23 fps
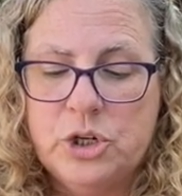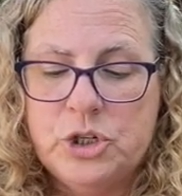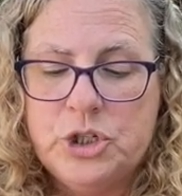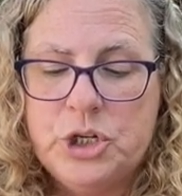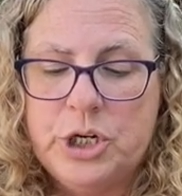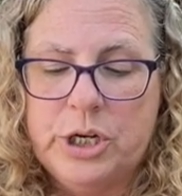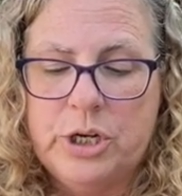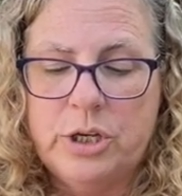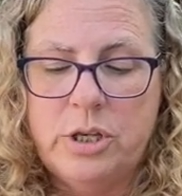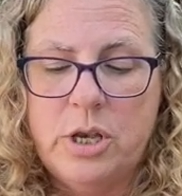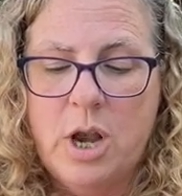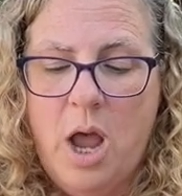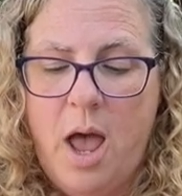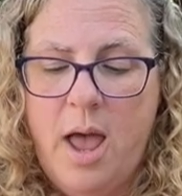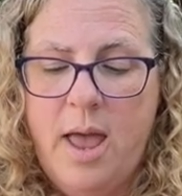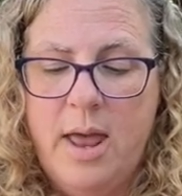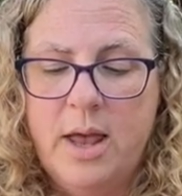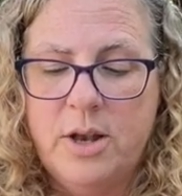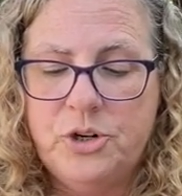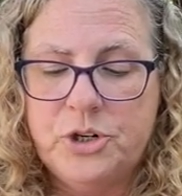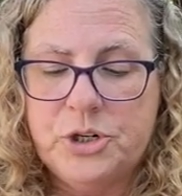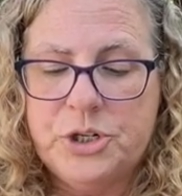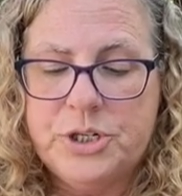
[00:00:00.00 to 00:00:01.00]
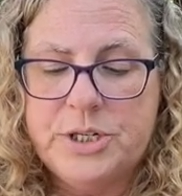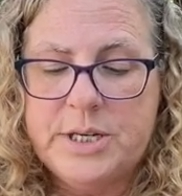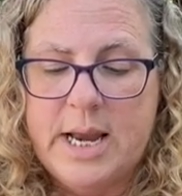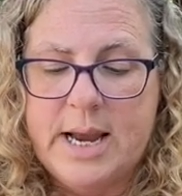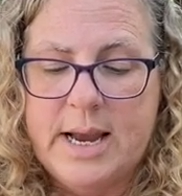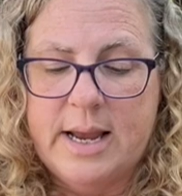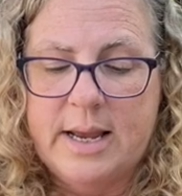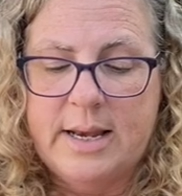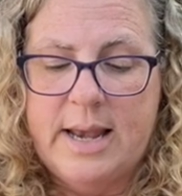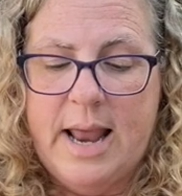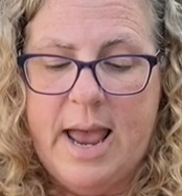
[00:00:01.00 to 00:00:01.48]
She could not
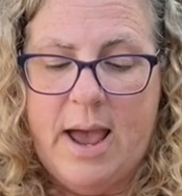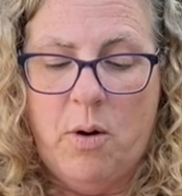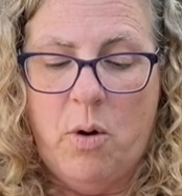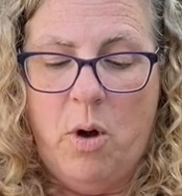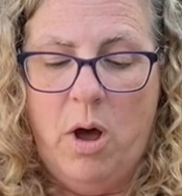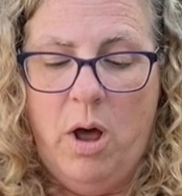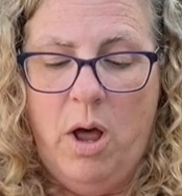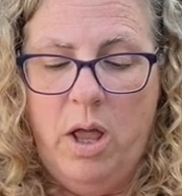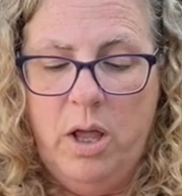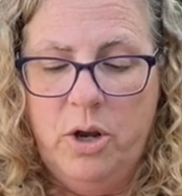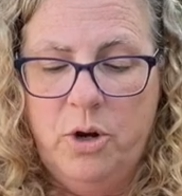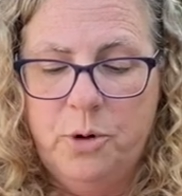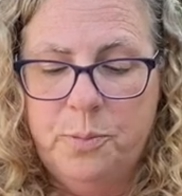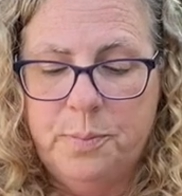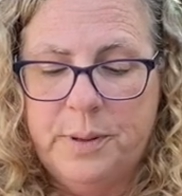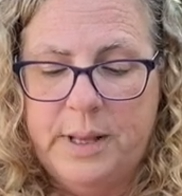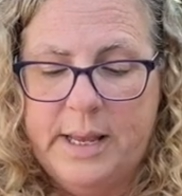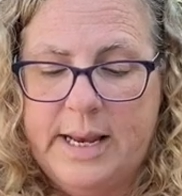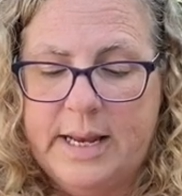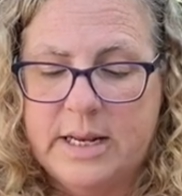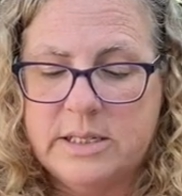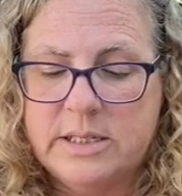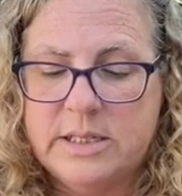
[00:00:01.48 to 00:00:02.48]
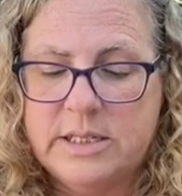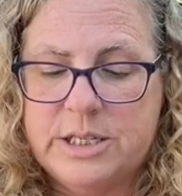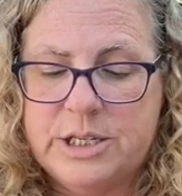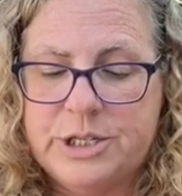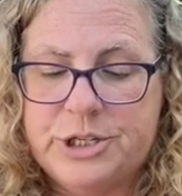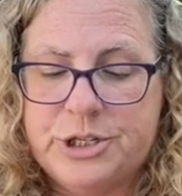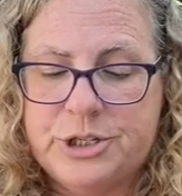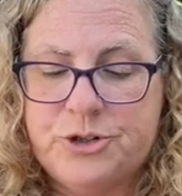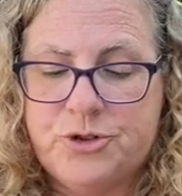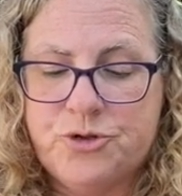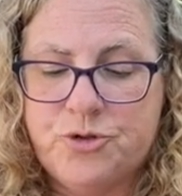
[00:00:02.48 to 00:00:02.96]
understand how all her plans
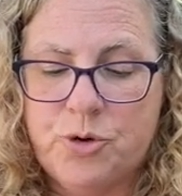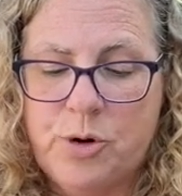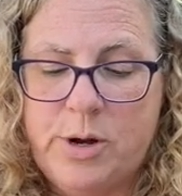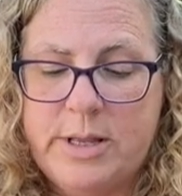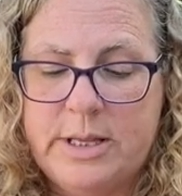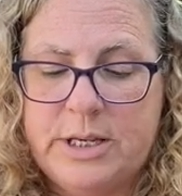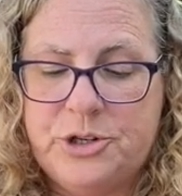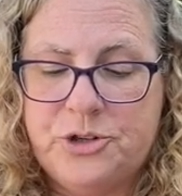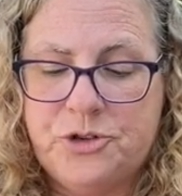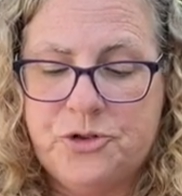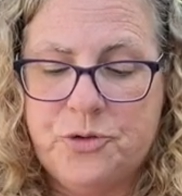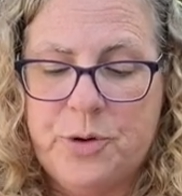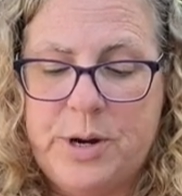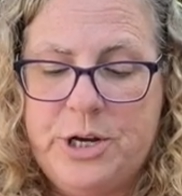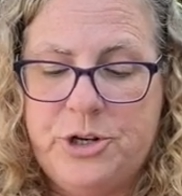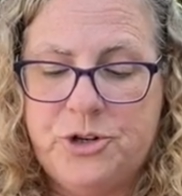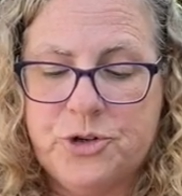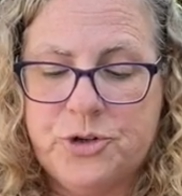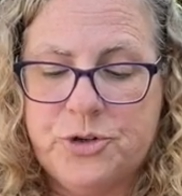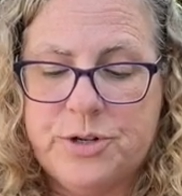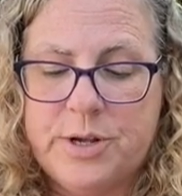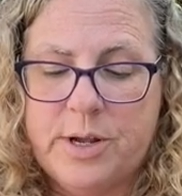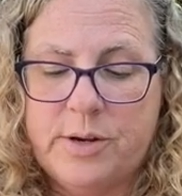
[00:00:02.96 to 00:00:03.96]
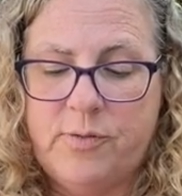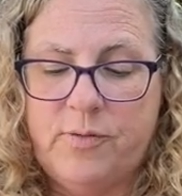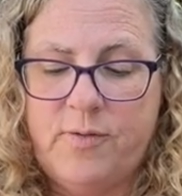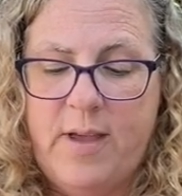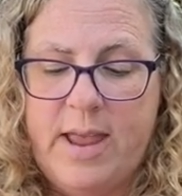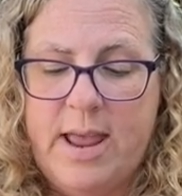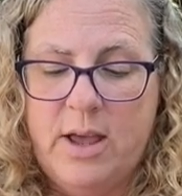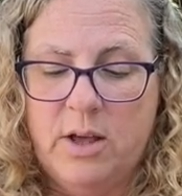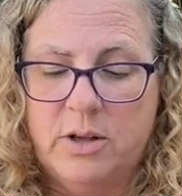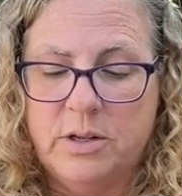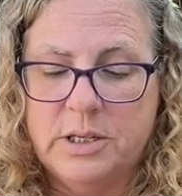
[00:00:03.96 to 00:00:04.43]
to destroy these strangers had
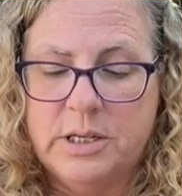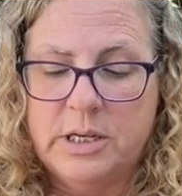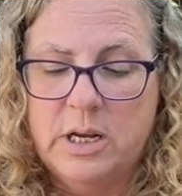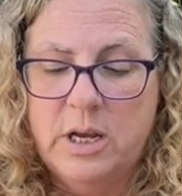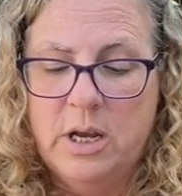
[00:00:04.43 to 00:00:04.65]
failed.